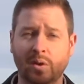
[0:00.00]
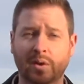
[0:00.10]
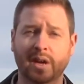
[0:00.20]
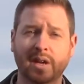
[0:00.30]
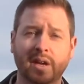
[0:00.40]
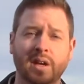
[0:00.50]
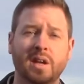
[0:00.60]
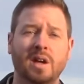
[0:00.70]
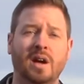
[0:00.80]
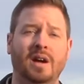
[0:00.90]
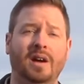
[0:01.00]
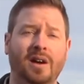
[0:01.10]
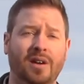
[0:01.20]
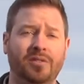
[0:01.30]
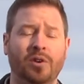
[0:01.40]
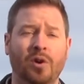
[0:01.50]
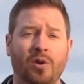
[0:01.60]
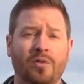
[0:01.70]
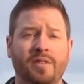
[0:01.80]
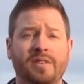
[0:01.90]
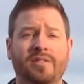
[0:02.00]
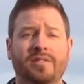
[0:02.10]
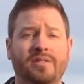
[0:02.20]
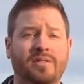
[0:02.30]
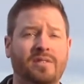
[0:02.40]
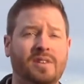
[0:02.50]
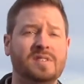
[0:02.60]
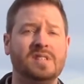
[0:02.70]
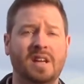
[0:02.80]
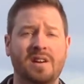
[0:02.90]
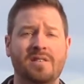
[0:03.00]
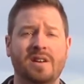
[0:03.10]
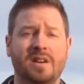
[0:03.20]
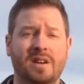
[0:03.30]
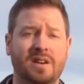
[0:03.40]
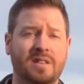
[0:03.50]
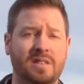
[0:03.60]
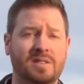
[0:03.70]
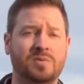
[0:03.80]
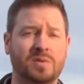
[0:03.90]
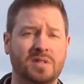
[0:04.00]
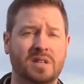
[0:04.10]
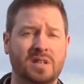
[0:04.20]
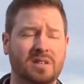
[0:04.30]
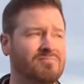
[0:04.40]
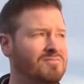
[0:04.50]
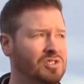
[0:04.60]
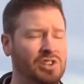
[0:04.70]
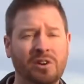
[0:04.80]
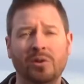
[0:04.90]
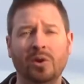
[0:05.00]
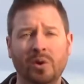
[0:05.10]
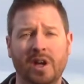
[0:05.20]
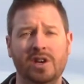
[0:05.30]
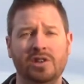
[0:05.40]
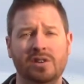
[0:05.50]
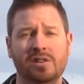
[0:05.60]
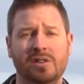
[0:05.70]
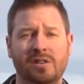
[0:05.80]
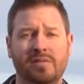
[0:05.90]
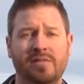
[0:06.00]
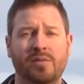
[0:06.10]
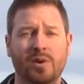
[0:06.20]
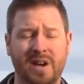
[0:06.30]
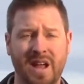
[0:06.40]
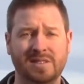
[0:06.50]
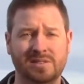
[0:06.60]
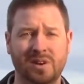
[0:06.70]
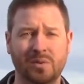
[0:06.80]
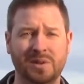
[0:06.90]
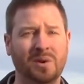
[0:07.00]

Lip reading: Okay, so this area, this was the general location of Fort Nassau.